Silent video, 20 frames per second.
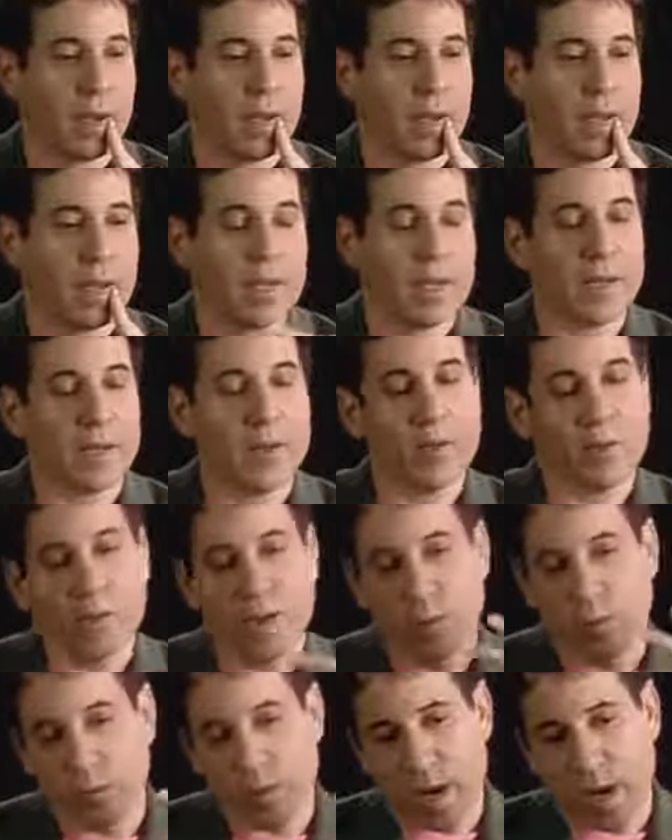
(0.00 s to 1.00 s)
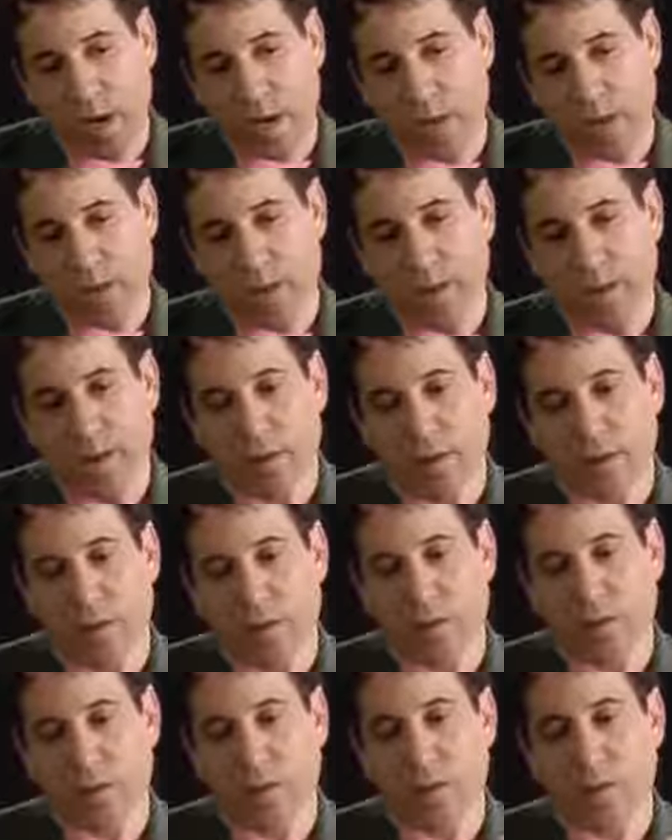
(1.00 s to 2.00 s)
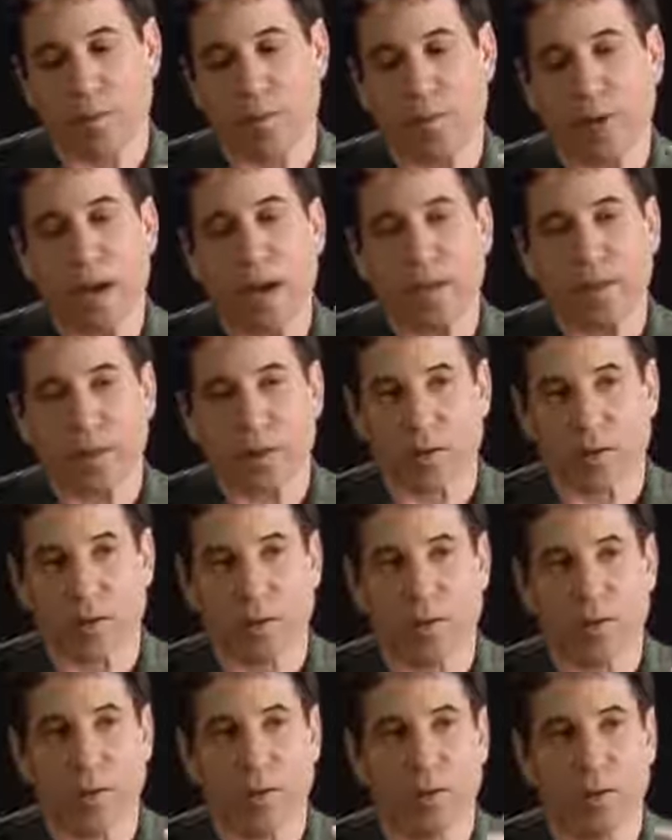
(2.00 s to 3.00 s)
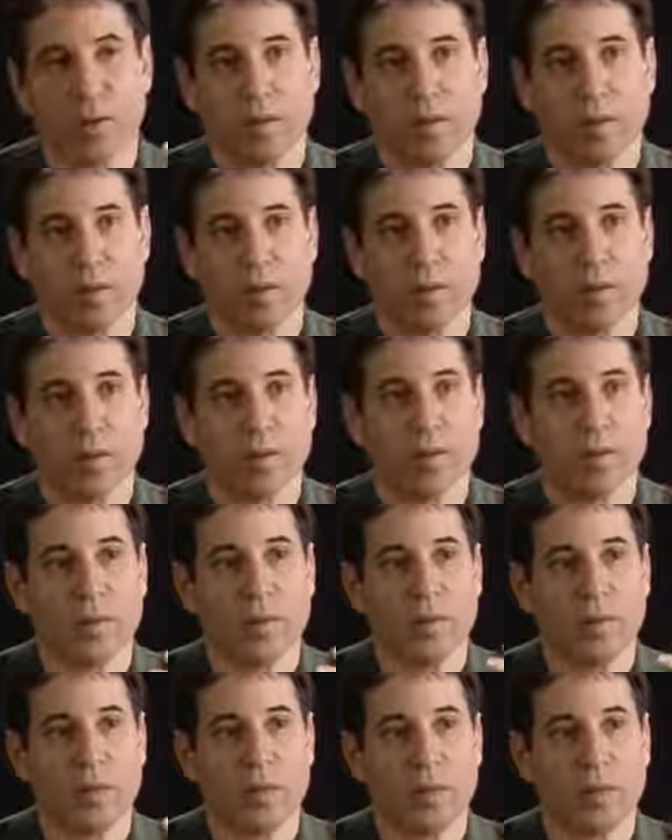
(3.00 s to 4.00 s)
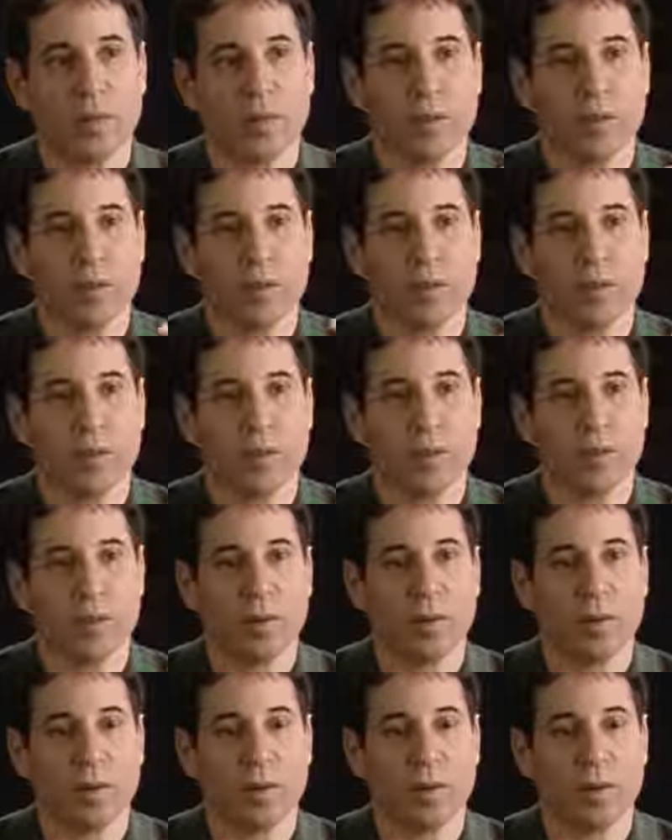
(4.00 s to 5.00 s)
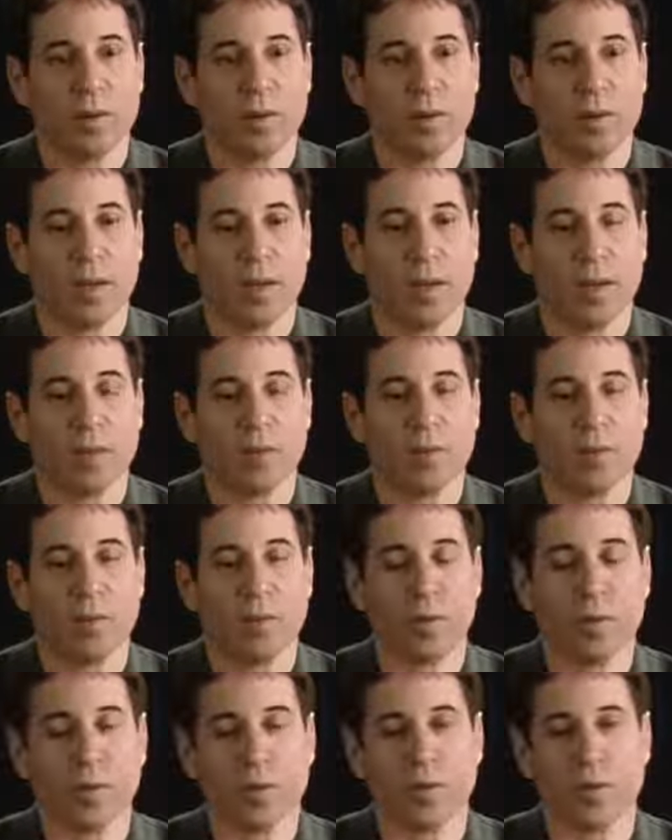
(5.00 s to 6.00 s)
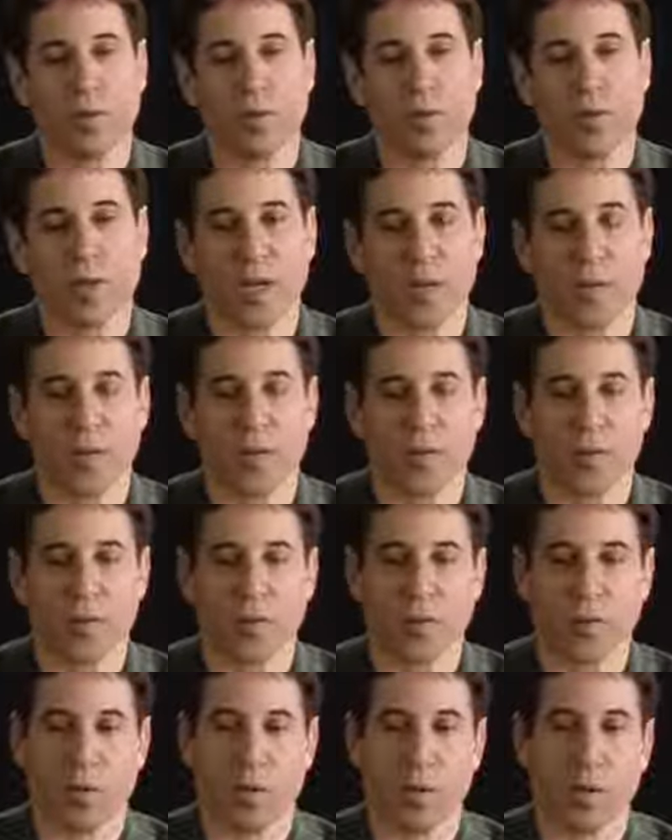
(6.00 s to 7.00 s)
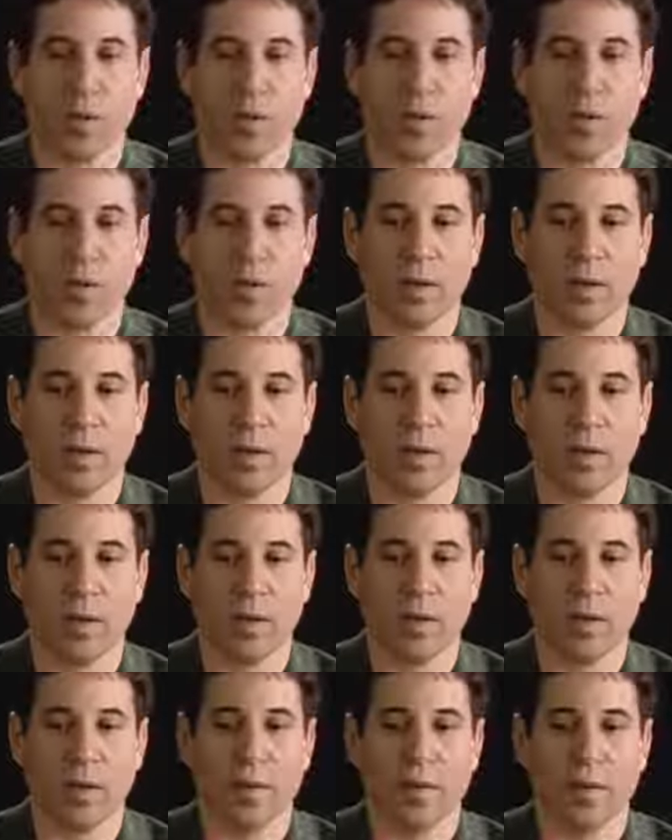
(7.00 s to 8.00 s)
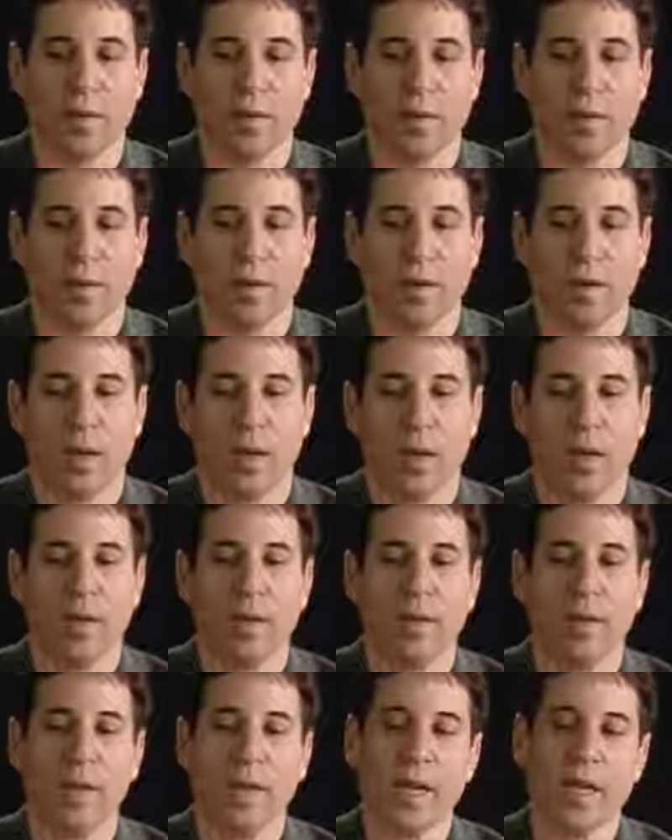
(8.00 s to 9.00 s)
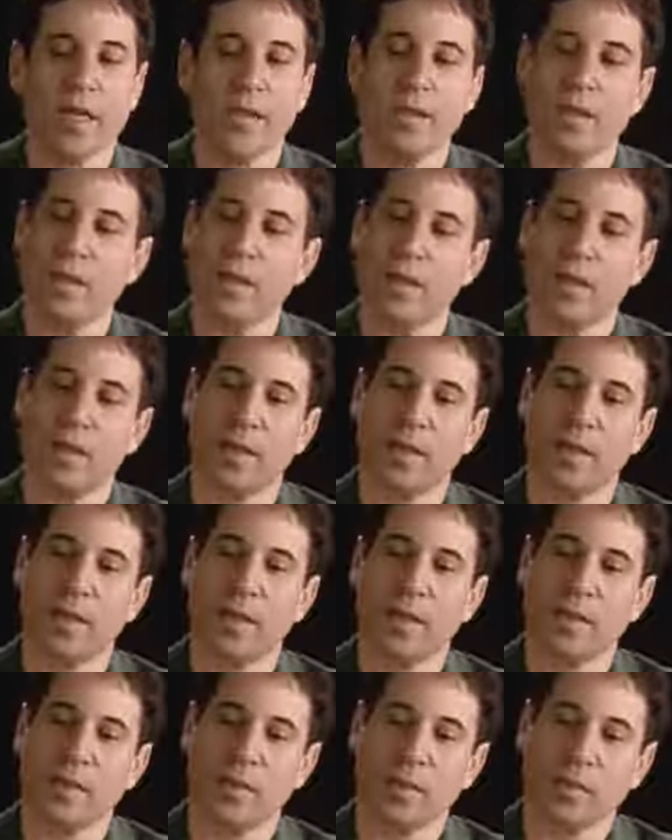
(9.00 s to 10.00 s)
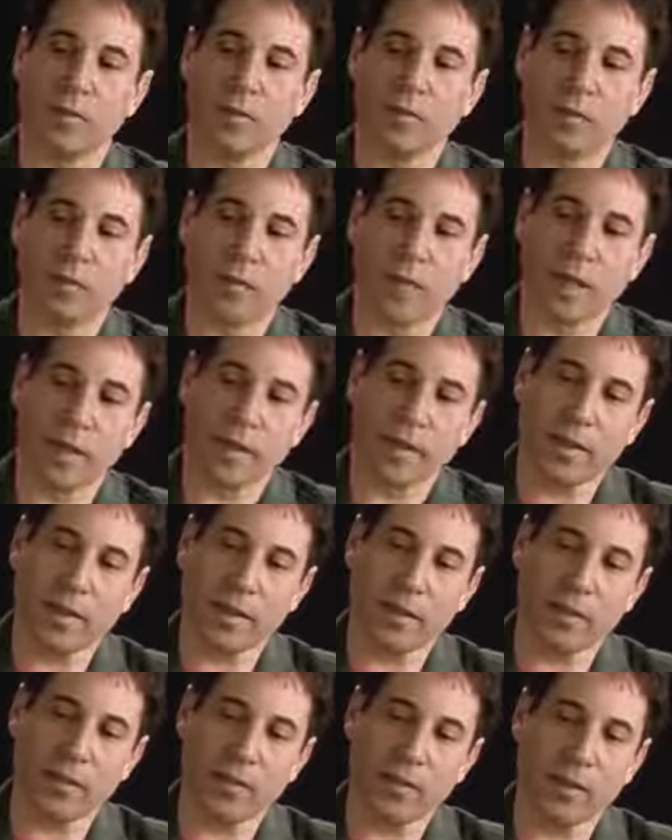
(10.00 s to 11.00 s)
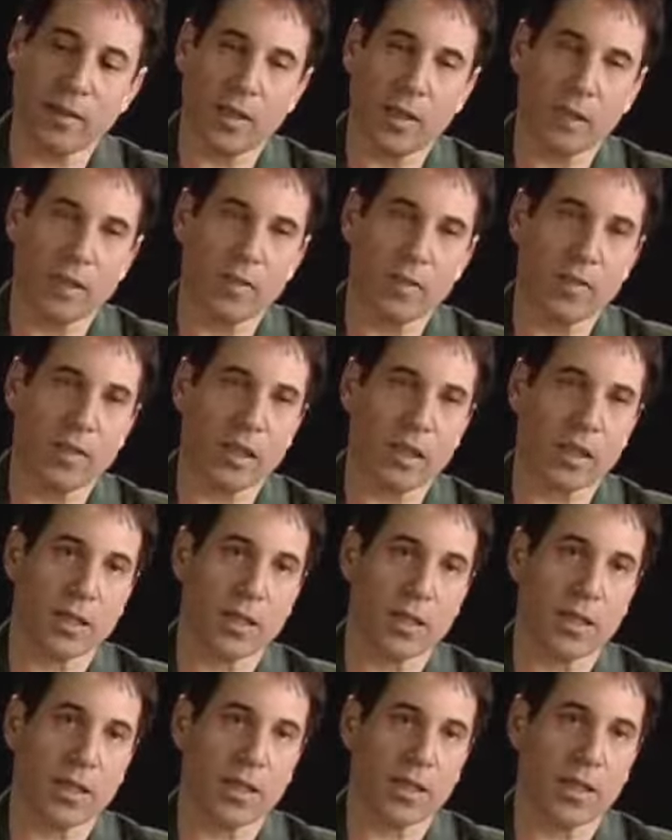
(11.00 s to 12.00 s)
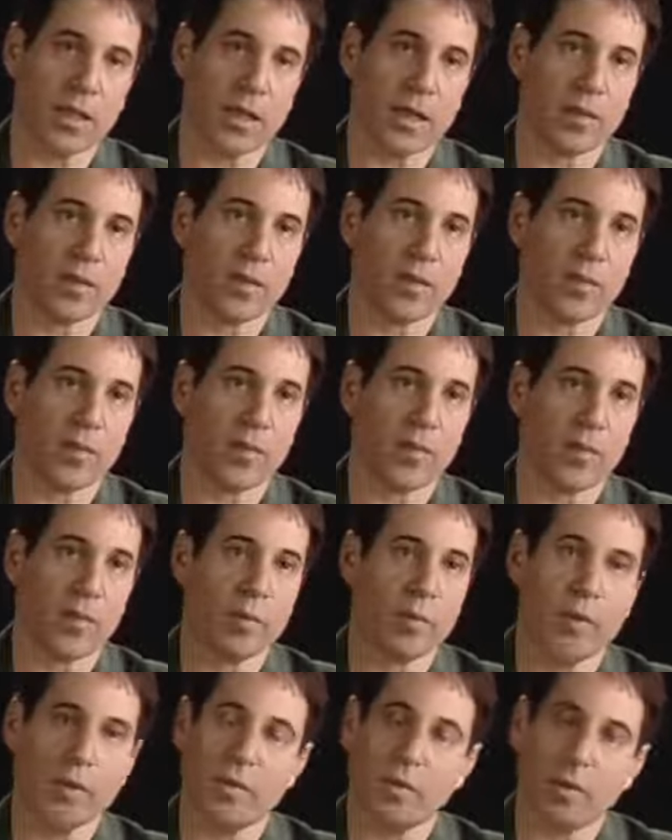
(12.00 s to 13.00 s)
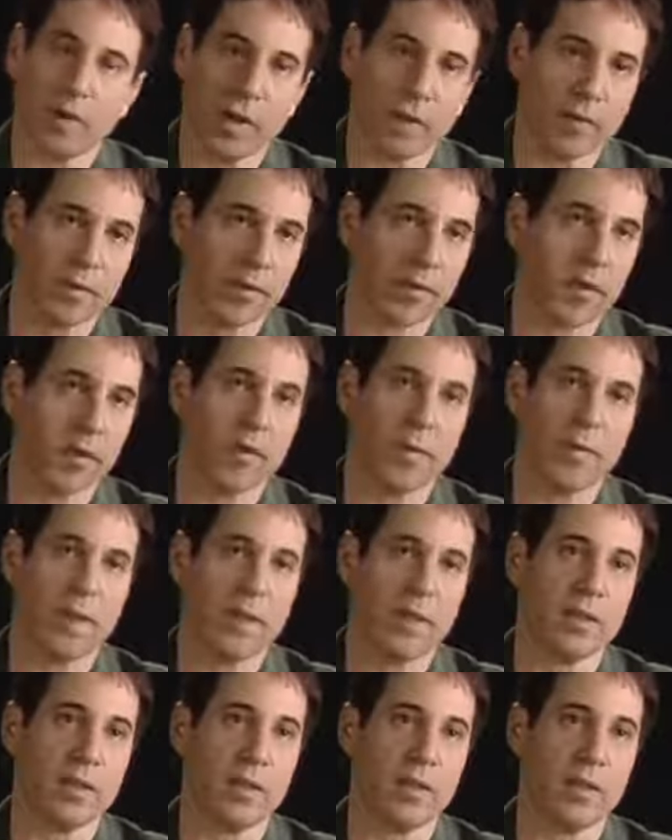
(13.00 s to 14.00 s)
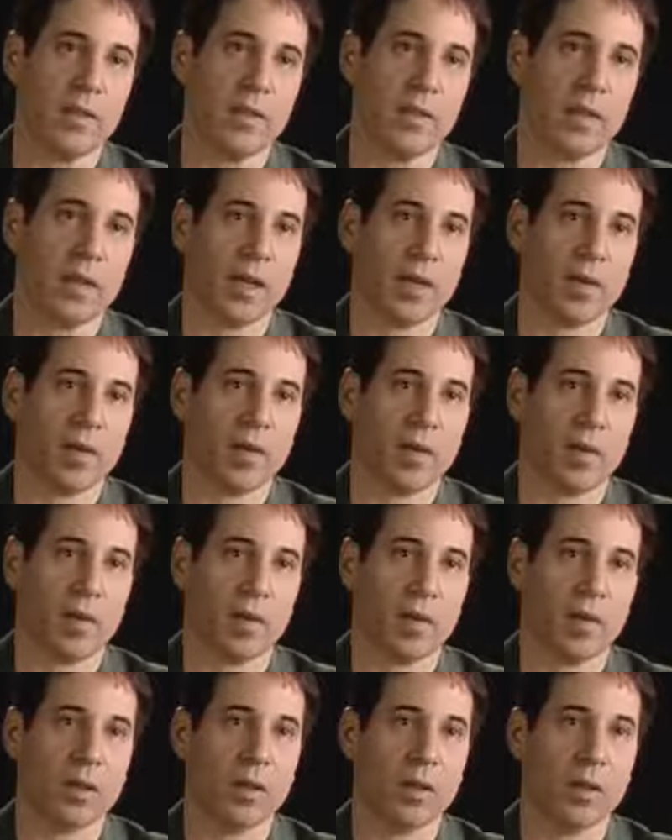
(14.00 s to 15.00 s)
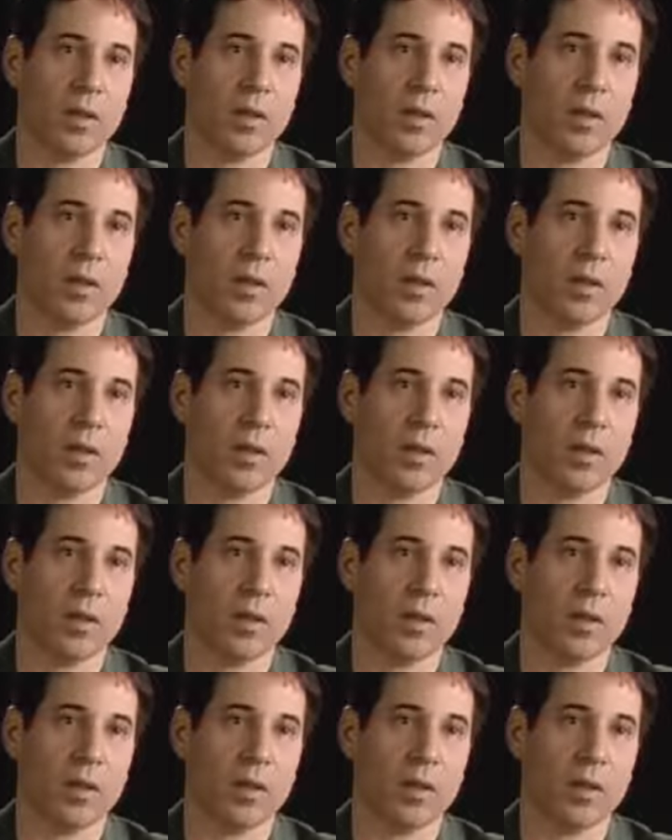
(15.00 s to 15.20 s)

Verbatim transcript: And as you keep writing, just the practice of it, you begin to learn how to alter the shape of a song. And the idea is, I think, to get your technique down to the point where you don't have to think about technique at all,